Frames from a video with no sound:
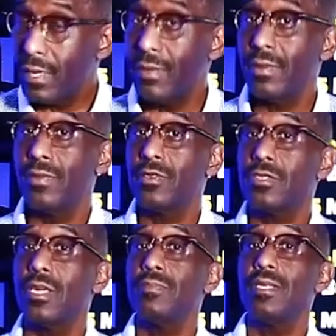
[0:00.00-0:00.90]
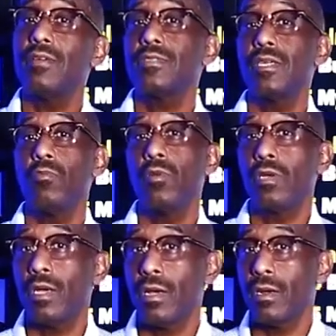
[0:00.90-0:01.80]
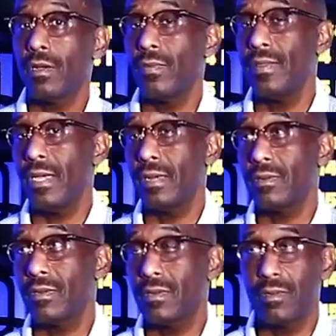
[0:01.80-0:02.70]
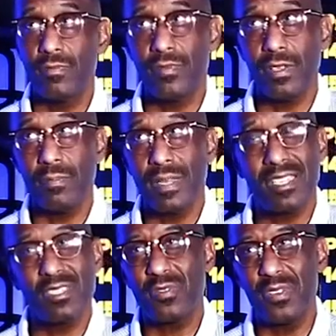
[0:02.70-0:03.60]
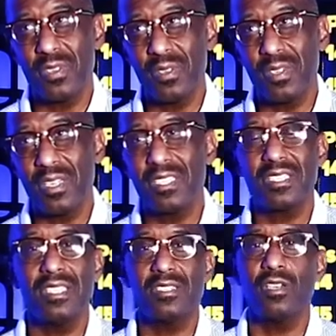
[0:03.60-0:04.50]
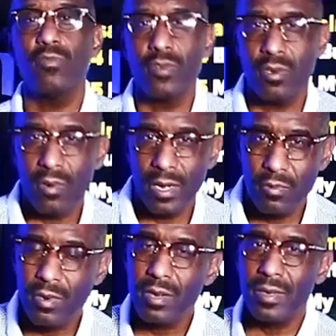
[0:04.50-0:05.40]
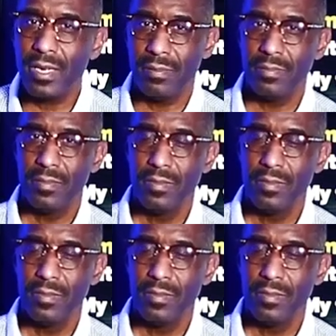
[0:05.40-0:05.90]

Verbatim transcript: And then there's some deaths that will occur that feel, make us feel a sense of regret. What do I mean?